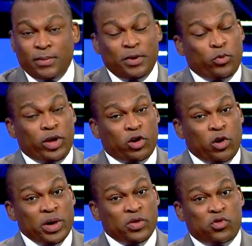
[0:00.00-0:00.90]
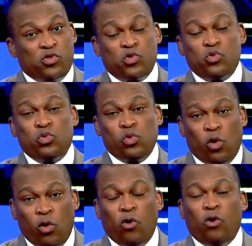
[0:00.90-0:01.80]
I mean, we're going through
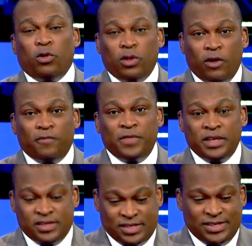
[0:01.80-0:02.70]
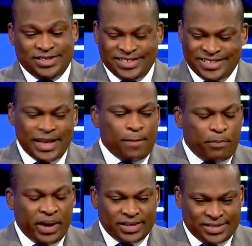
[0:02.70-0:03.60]
all of this
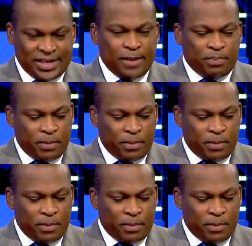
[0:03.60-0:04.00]
step by step,